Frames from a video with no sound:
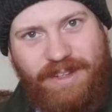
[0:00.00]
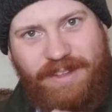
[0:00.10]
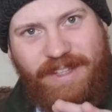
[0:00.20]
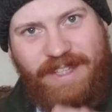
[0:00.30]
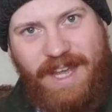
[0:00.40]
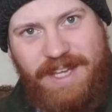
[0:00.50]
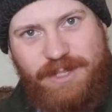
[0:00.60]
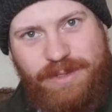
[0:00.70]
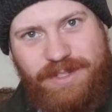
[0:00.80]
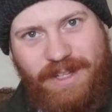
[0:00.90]
The
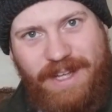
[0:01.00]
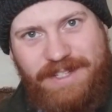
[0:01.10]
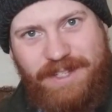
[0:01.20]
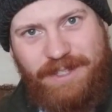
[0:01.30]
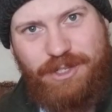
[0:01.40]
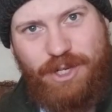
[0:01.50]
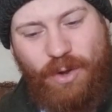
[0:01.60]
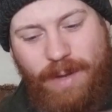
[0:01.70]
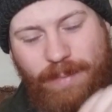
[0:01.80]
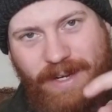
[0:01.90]
case was the last thing to show
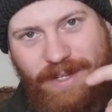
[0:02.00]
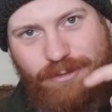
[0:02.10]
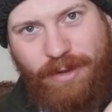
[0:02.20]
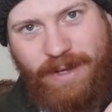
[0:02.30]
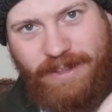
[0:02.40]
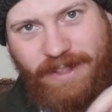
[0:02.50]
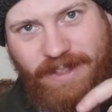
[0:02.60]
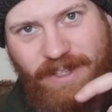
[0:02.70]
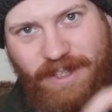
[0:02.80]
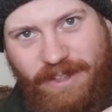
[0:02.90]
up, and it's finally
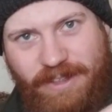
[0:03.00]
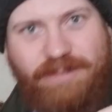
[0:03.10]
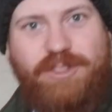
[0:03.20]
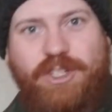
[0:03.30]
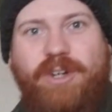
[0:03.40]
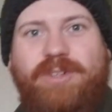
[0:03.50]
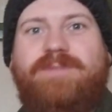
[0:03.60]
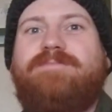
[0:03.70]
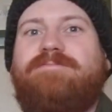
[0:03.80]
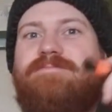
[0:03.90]
here. So,
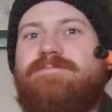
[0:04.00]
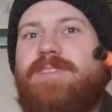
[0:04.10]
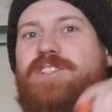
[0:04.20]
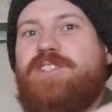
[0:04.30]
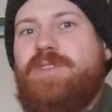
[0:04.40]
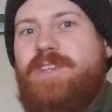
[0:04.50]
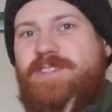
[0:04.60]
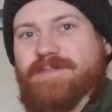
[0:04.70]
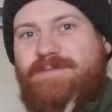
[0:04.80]
let's do this.